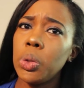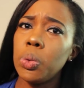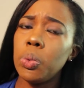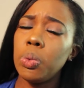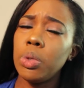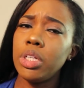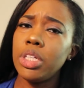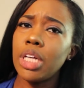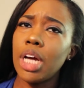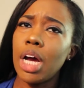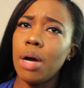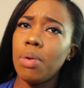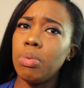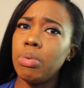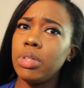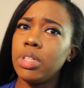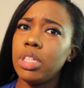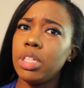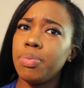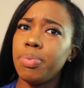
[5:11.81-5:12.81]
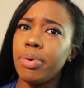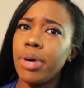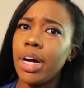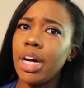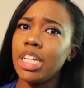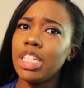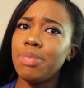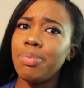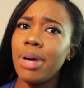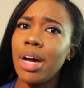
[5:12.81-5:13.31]
which I was
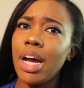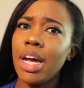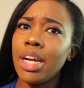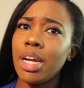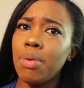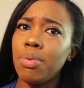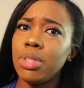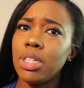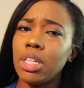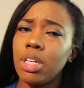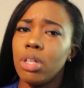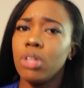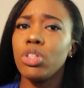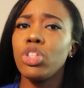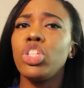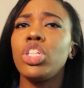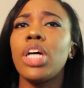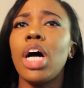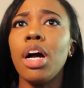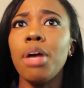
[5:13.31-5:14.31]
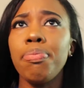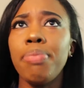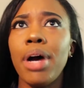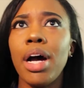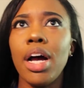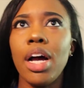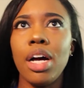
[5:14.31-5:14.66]
surprised by and I was a little shocked by.